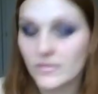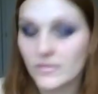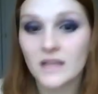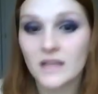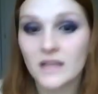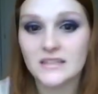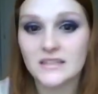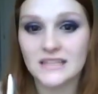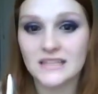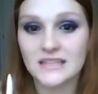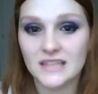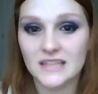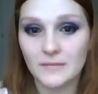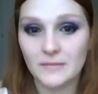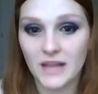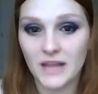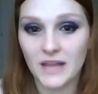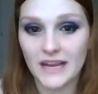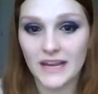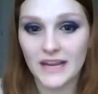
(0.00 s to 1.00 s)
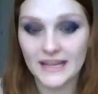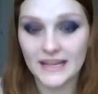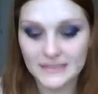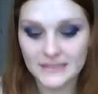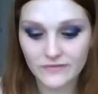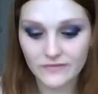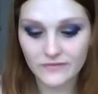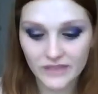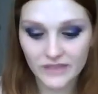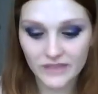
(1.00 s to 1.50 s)
So that's lip line. I can
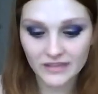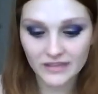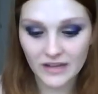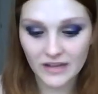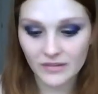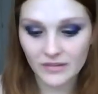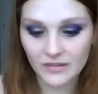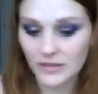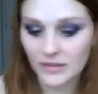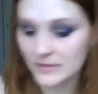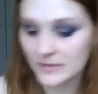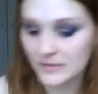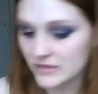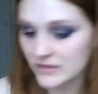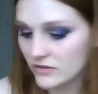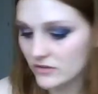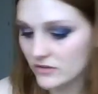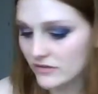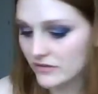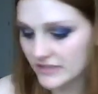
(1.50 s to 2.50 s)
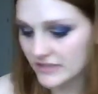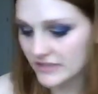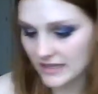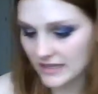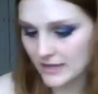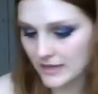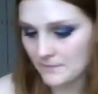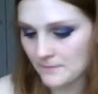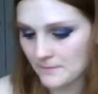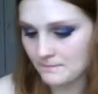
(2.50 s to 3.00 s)
feel now that my lips are covered in
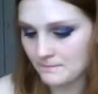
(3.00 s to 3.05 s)
it.